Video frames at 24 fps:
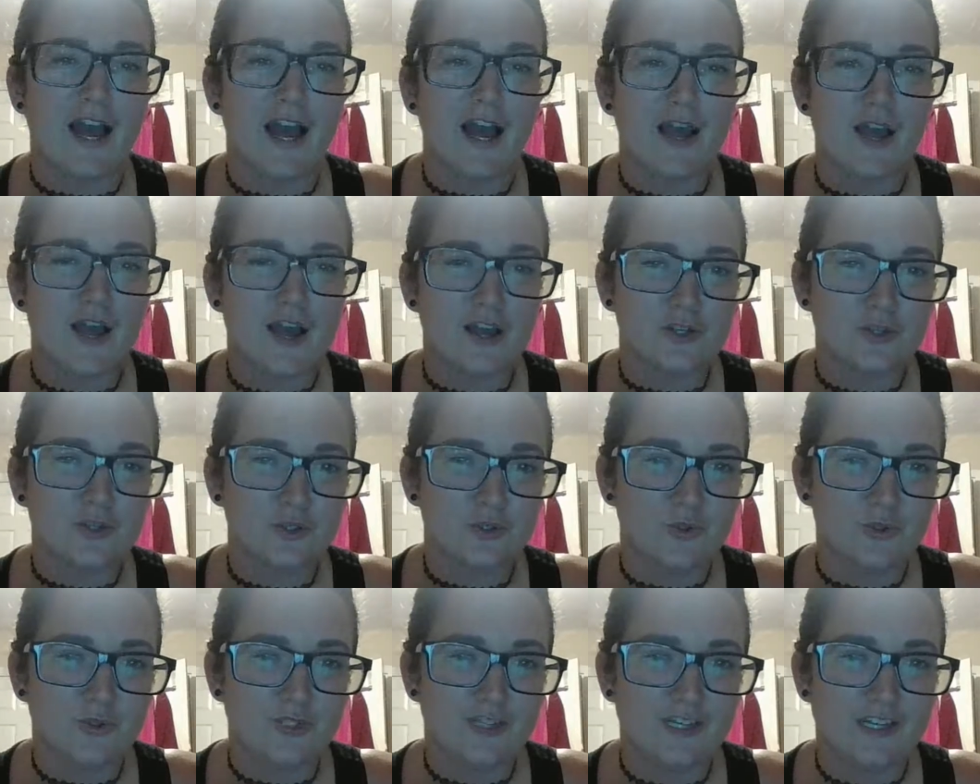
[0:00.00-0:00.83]

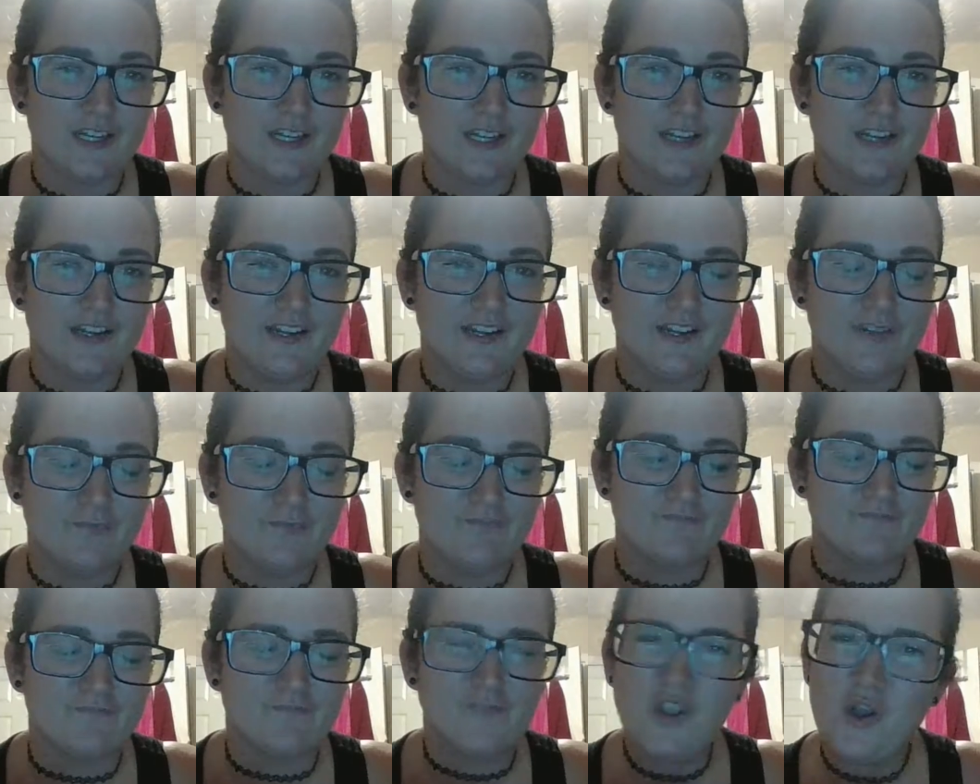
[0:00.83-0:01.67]
actually,
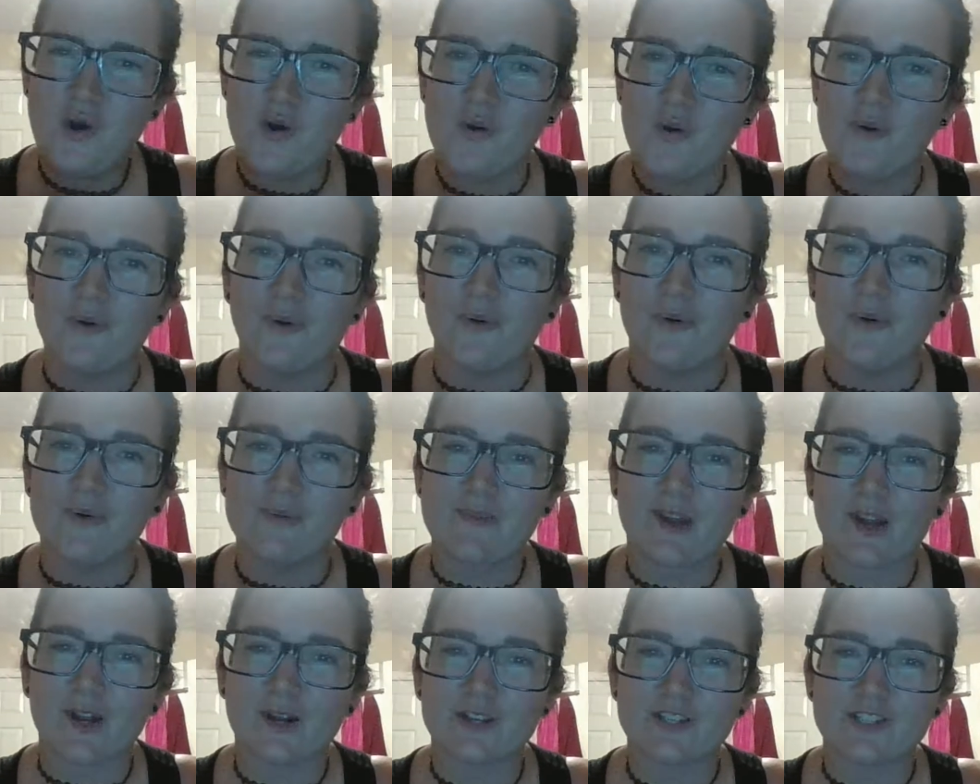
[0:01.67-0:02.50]
no,
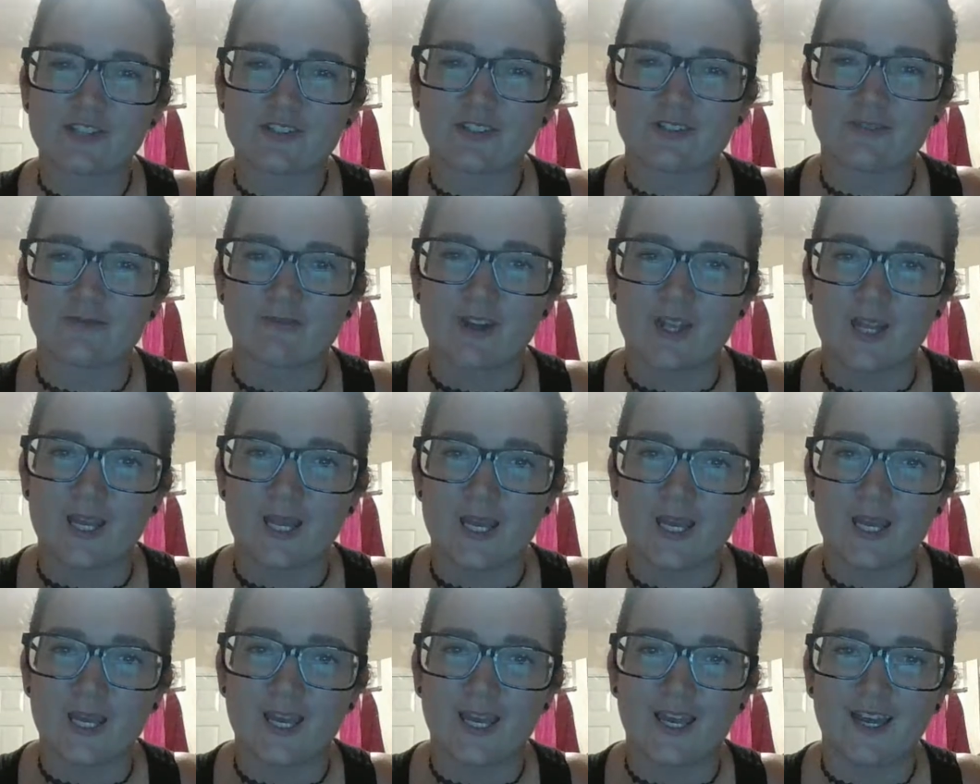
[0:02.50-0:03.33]
marriage isn't
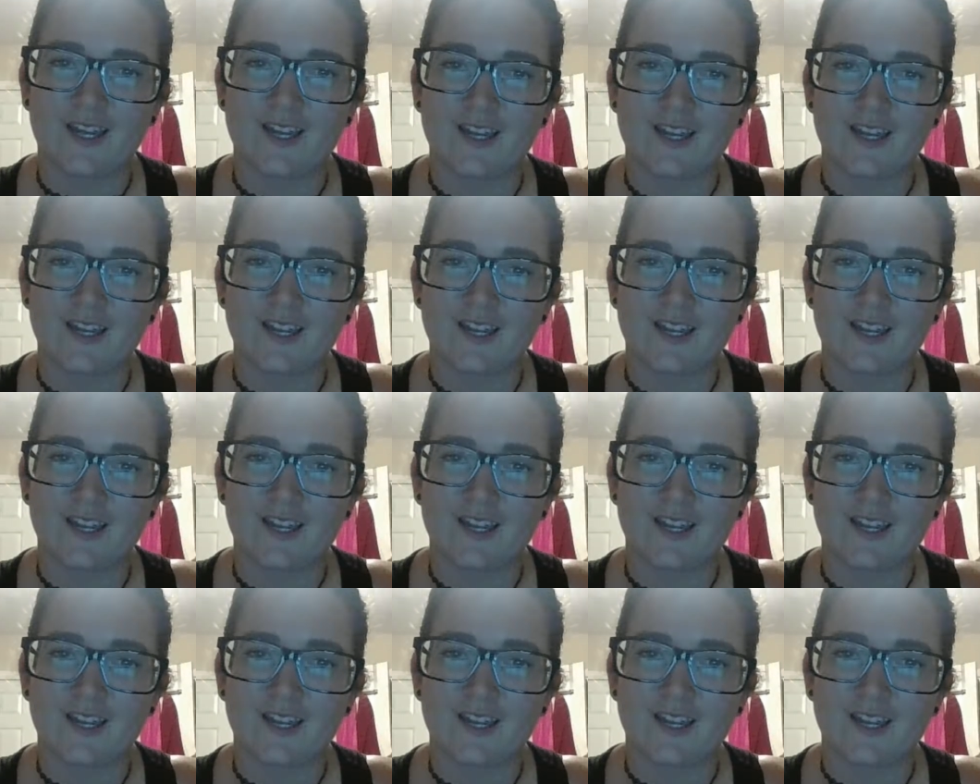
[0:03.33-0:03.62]
really